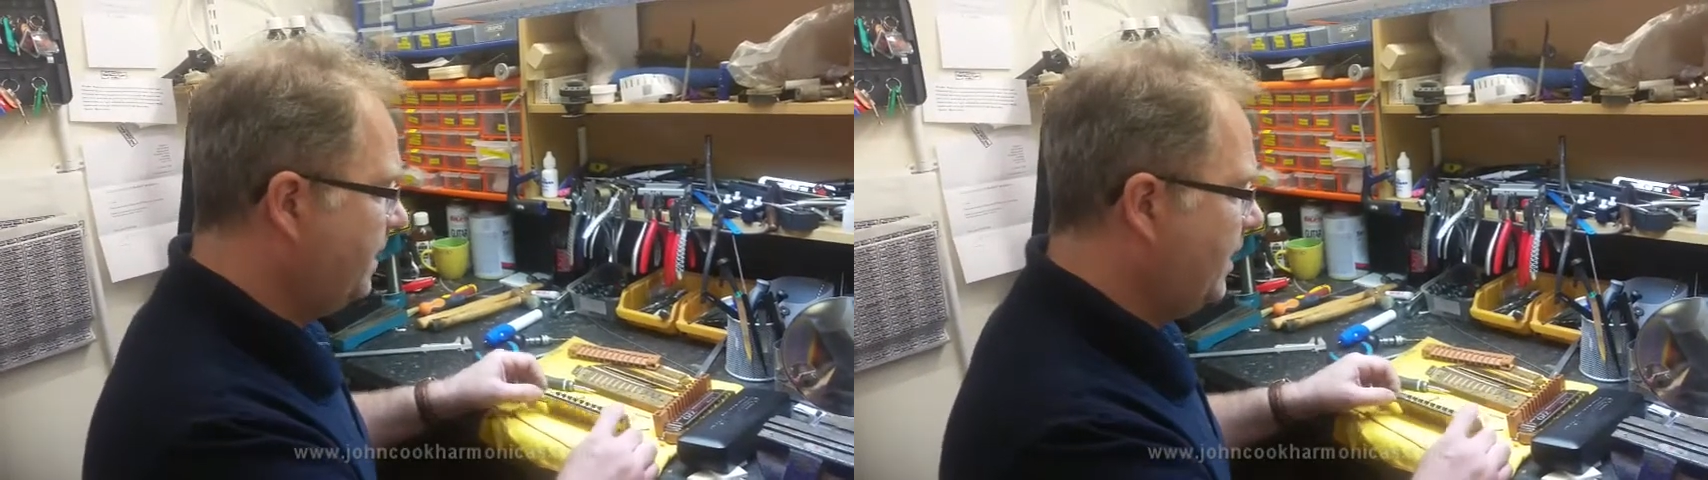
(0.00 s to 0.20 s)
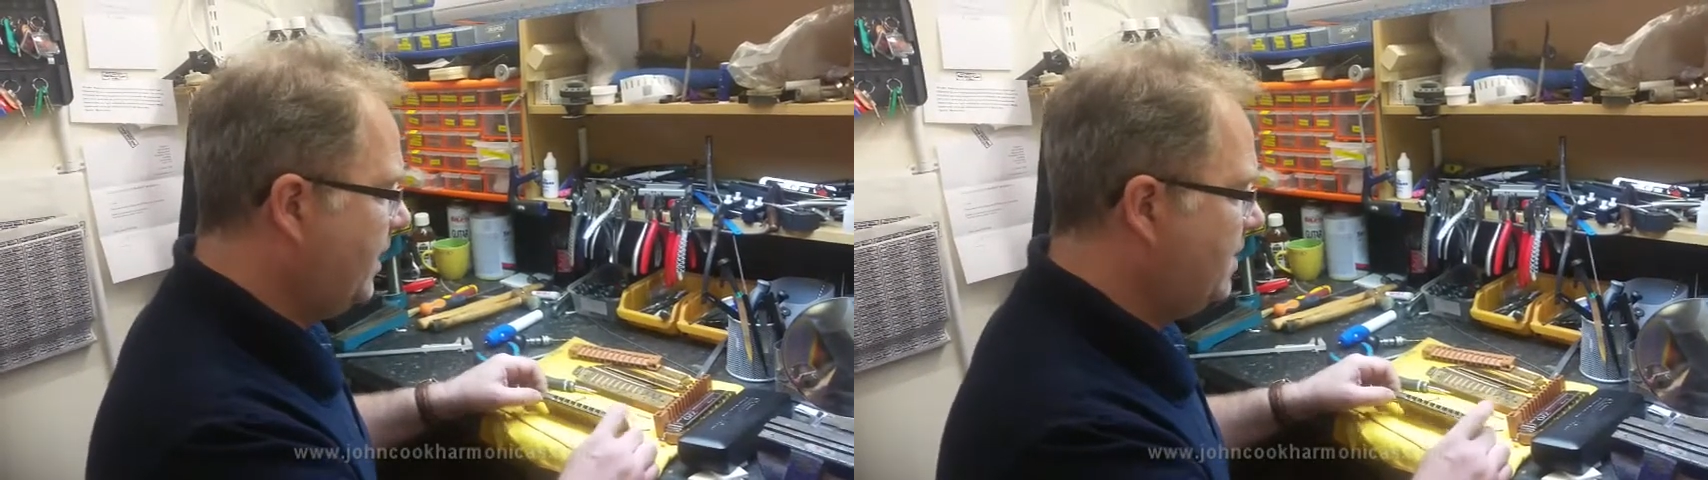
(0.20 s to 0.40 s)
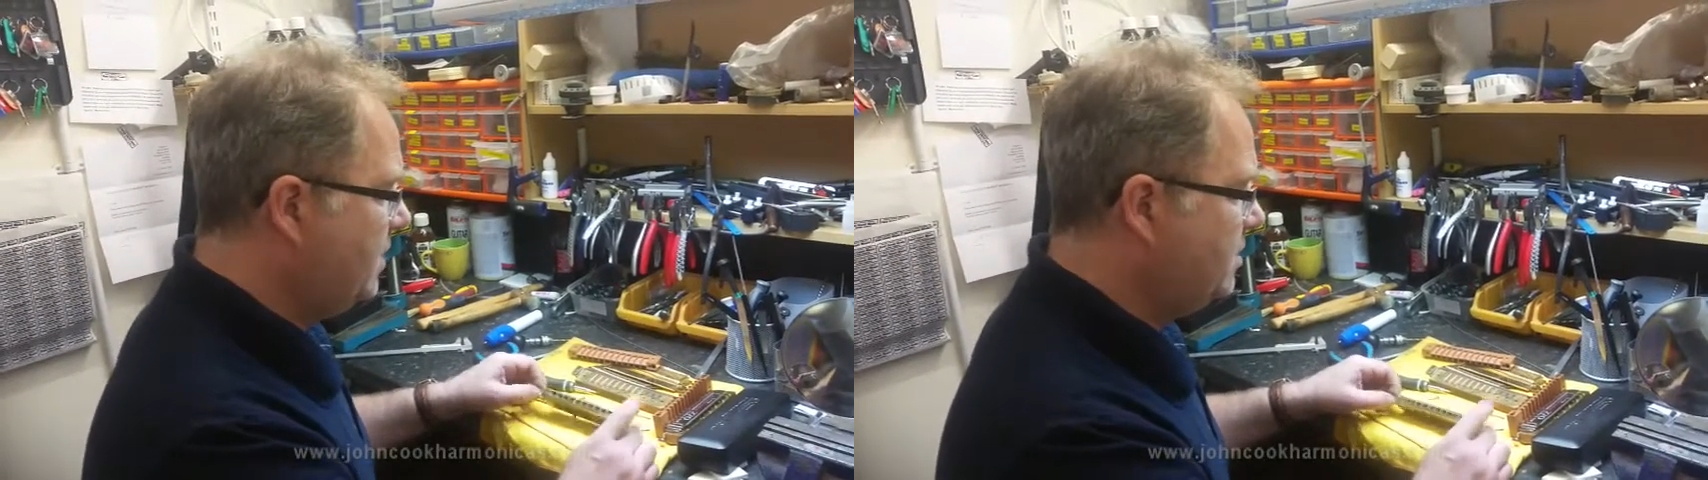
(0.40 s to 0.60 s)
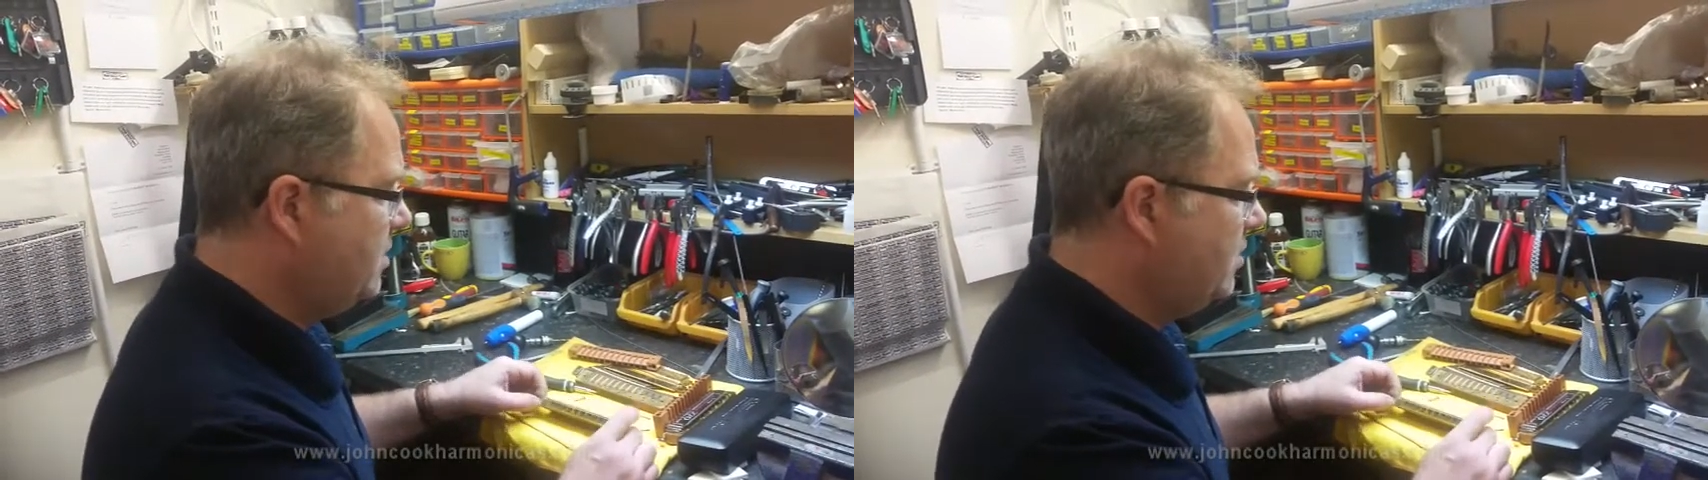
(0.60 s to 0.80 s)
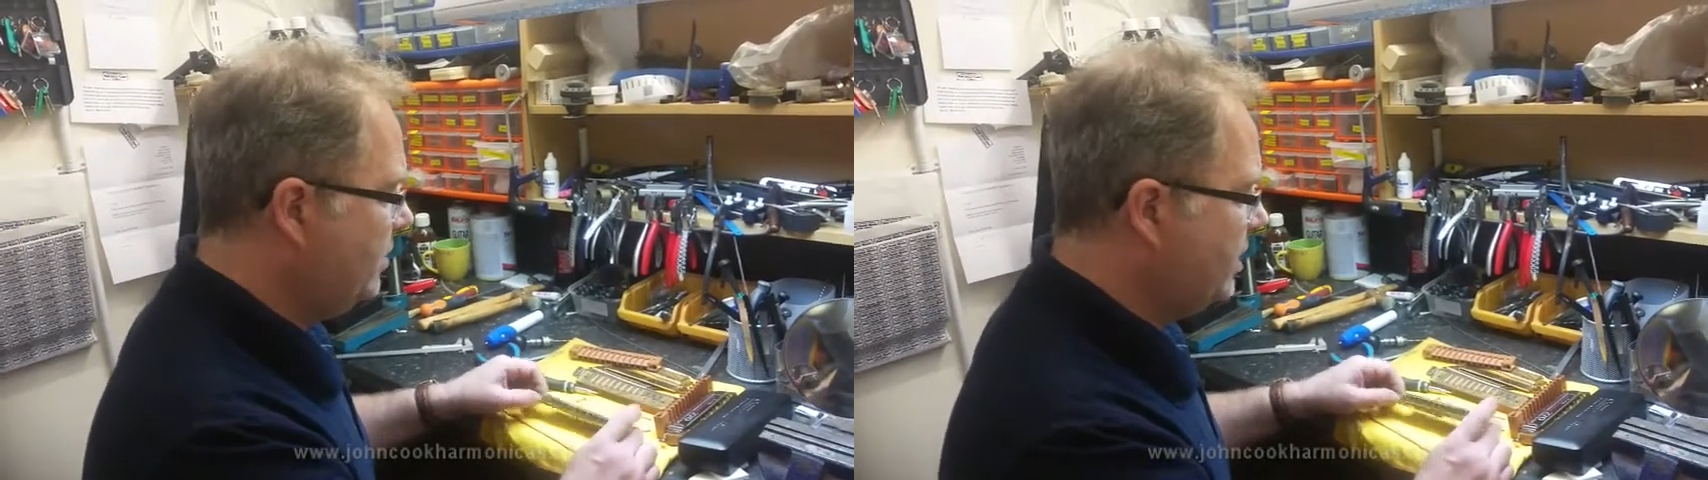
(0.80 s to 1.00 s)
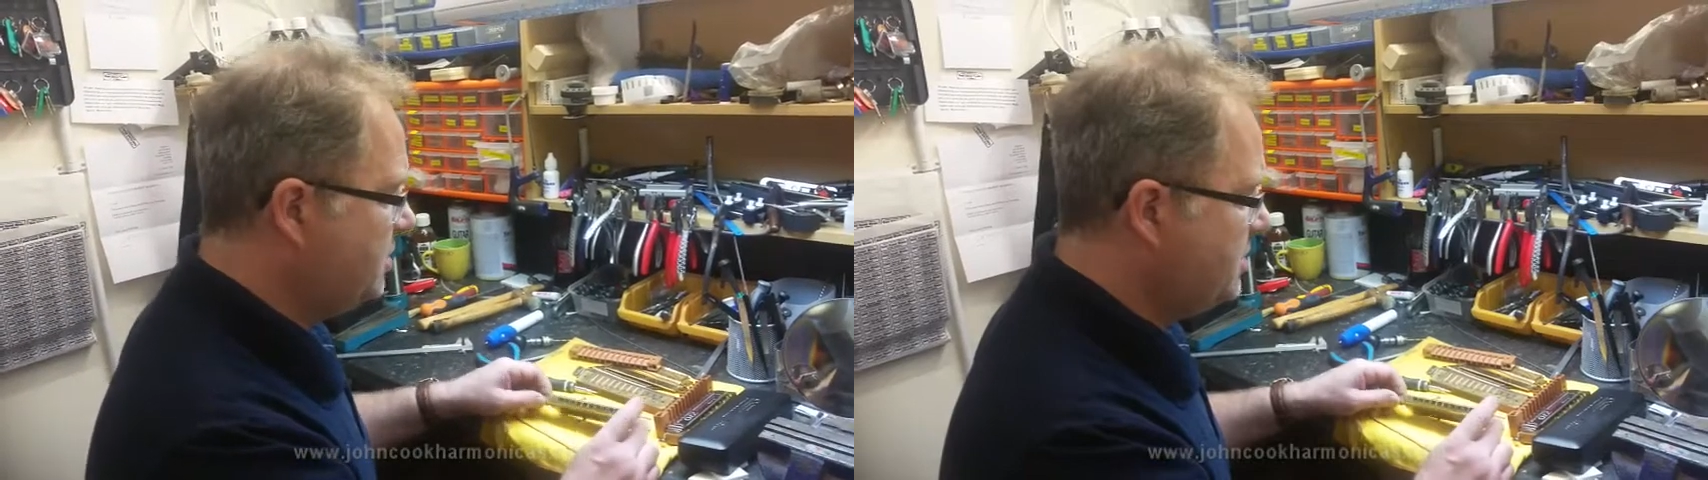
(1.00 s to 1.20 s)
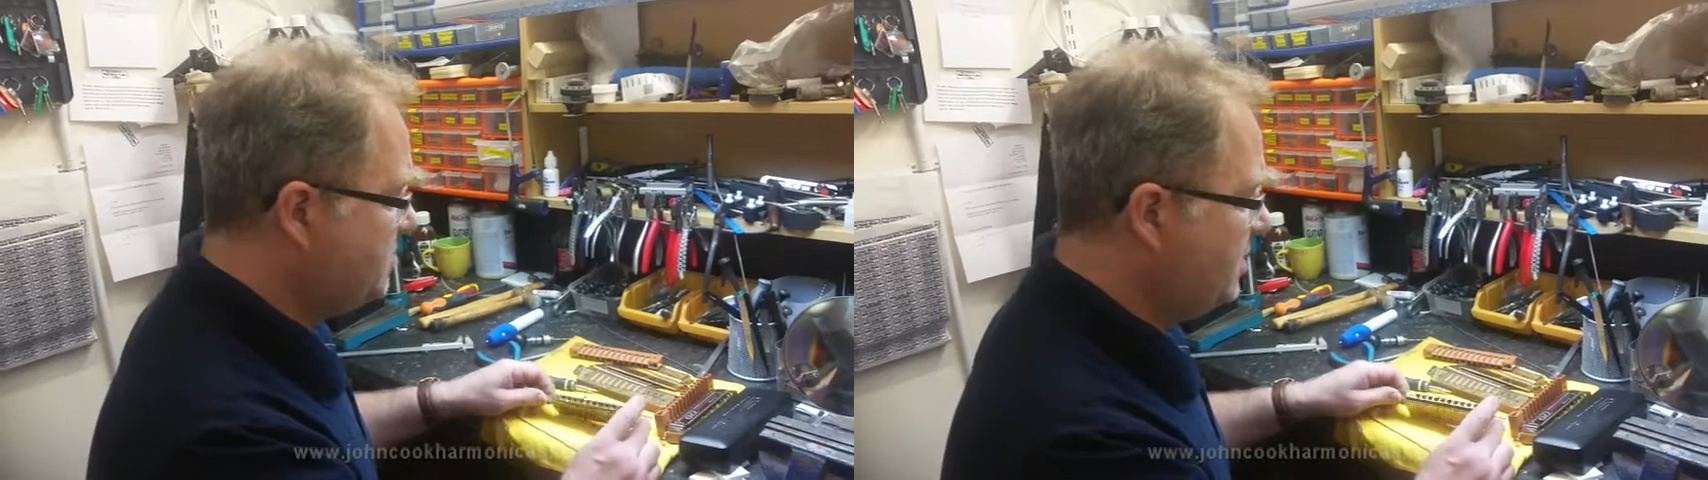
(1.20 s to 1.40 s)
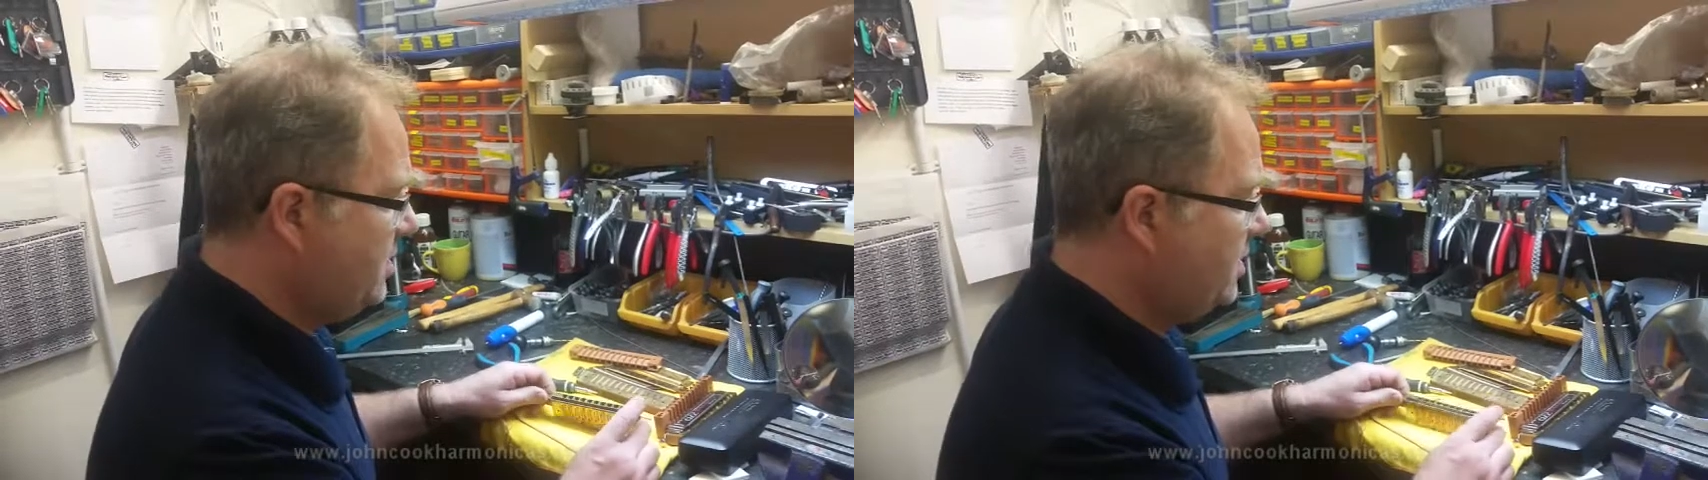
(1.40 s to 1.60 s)
and we're going to be
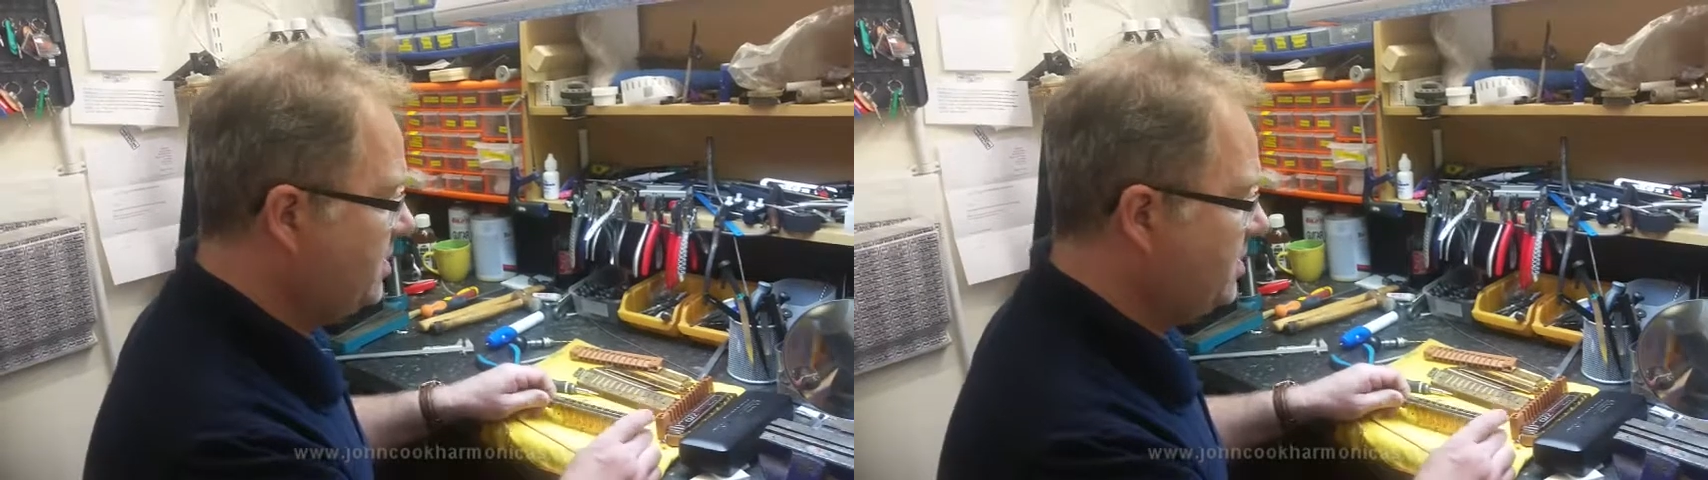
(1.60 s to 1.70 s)
spending